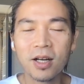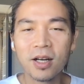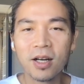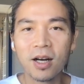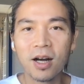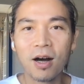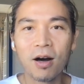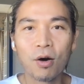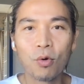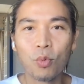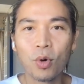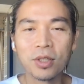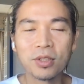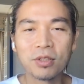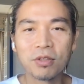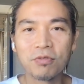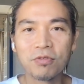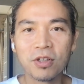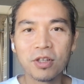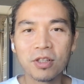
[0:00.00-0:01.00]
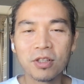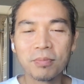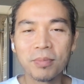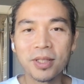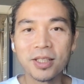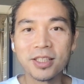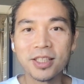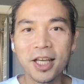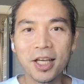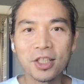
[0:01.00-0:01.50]
how wonderful
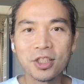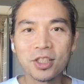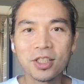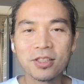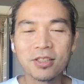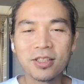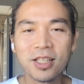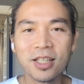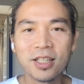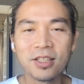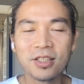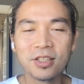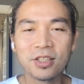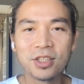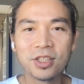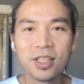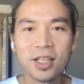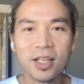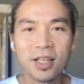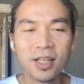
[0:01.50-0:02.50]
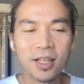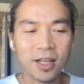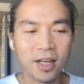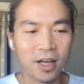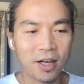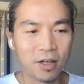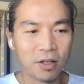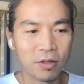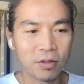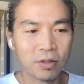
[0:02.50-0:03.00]
meditation is,
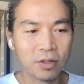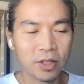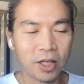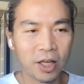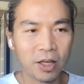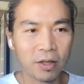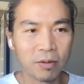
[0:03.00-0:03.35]
how